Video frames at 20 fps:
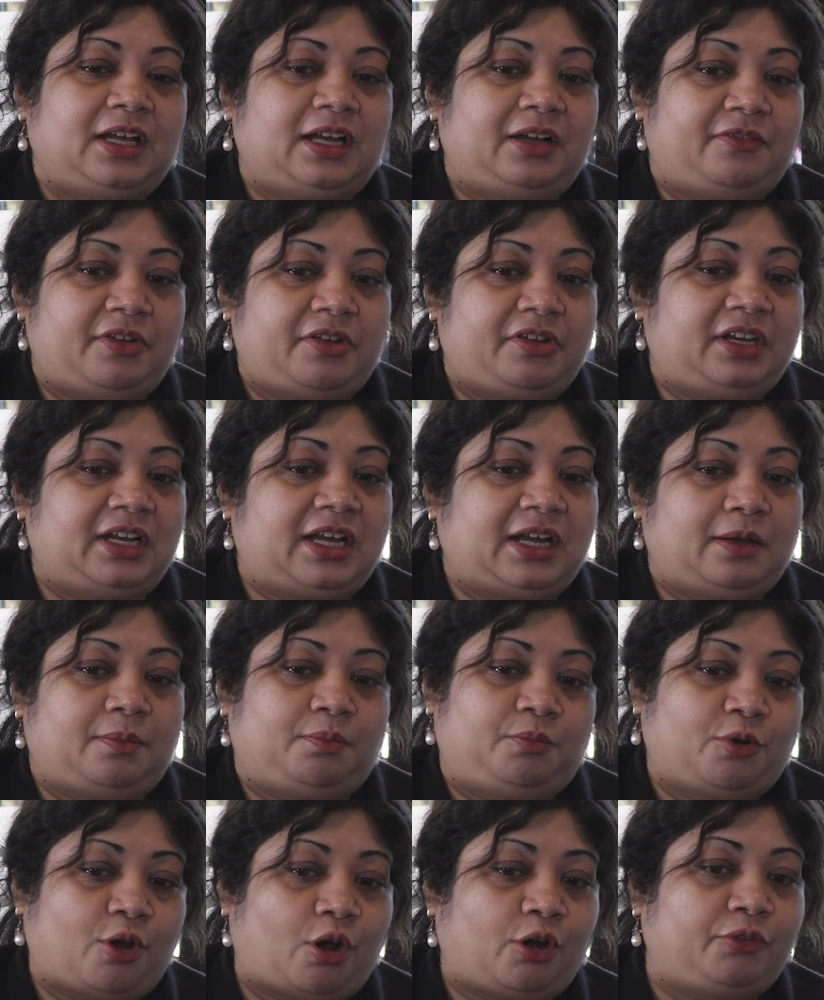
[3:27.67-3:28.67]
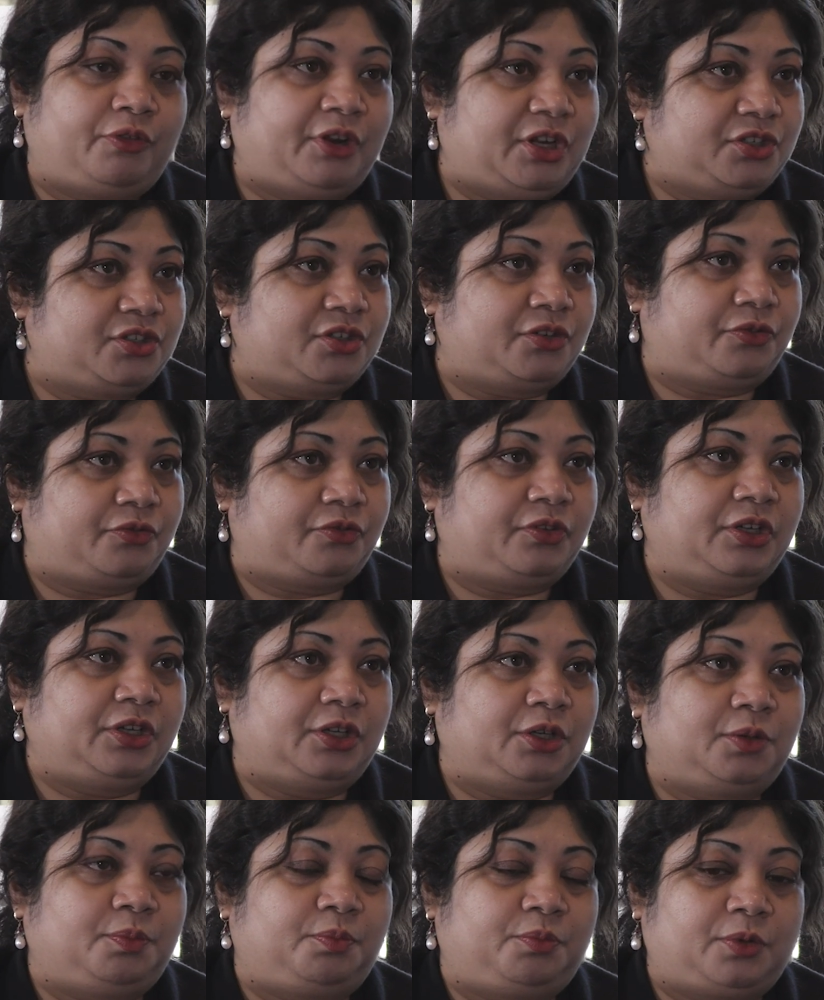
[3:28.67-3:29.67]
a very broad range of you
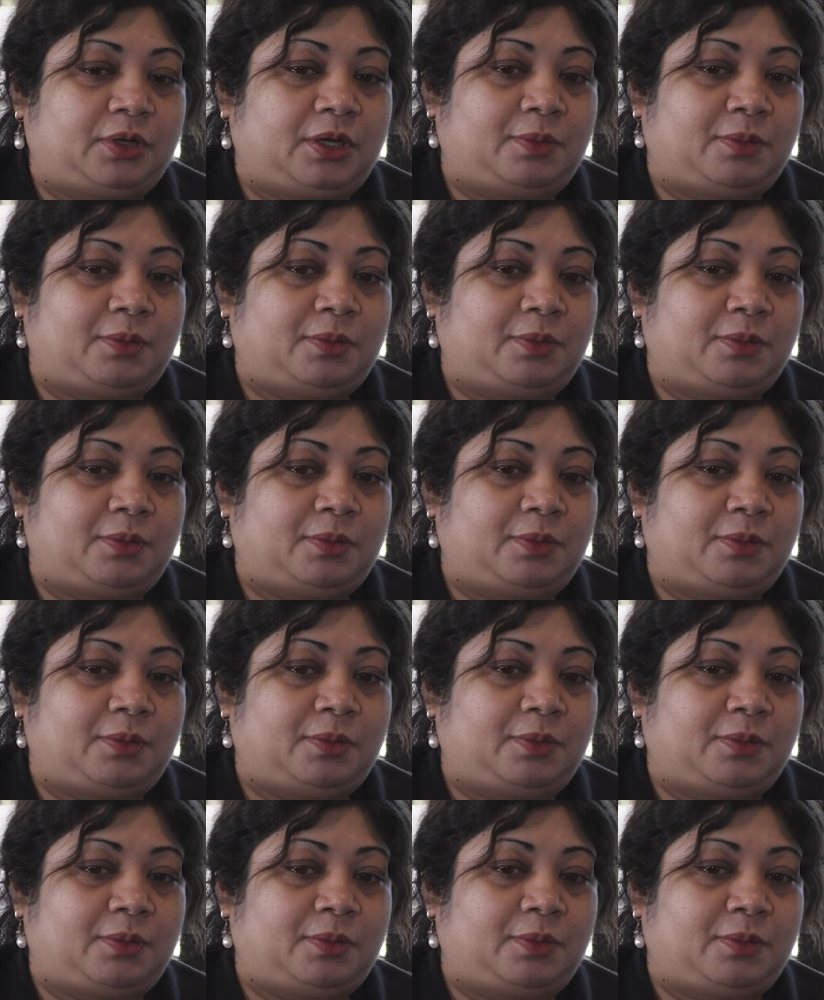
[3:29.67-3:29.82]
know